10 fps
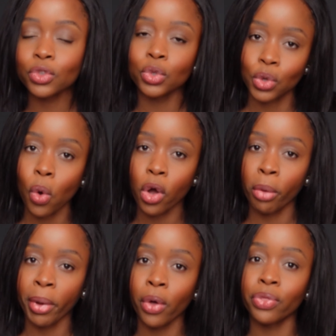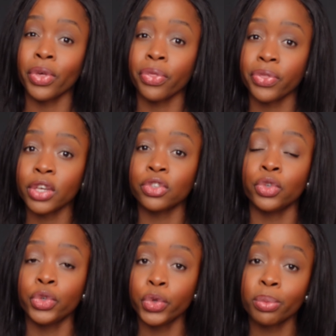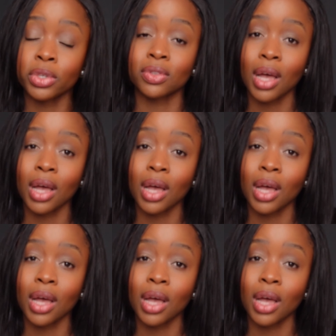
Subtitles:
to talk about the things you must